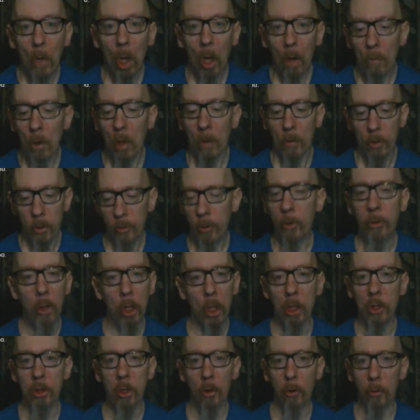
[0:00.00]
sit there and just
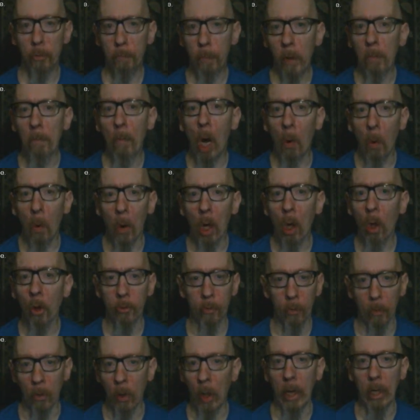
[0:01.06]
spin my wheels for like
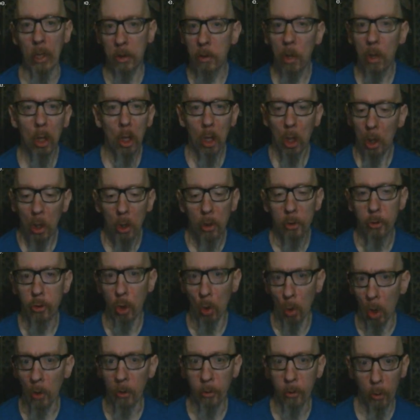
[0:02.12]
two or
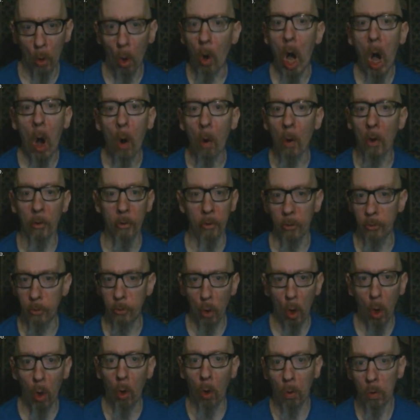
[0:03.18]
so hours until,
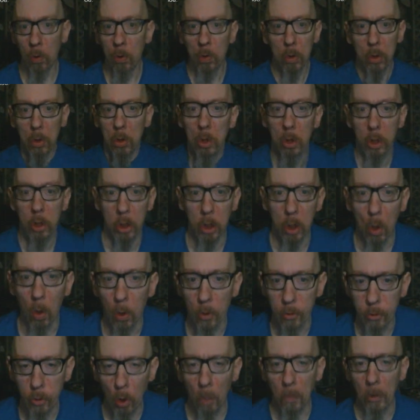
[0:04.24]
you know, until my
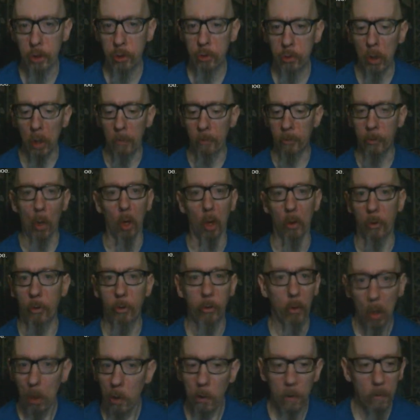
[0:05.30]
stream starts.
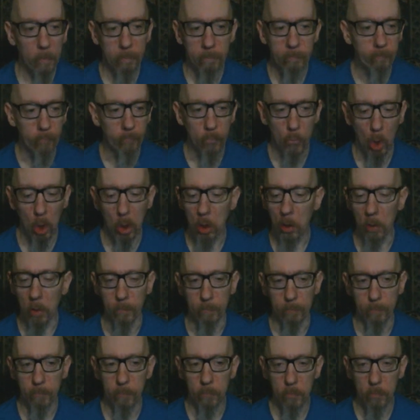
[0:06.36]
Or
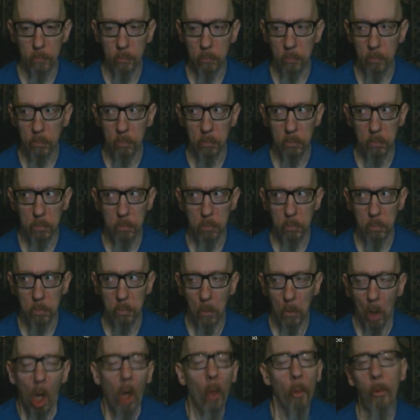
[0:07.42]

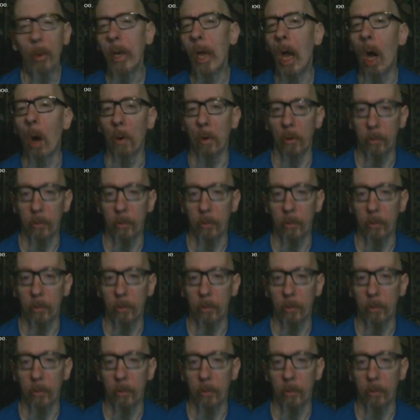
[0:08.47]
three hours, yeah.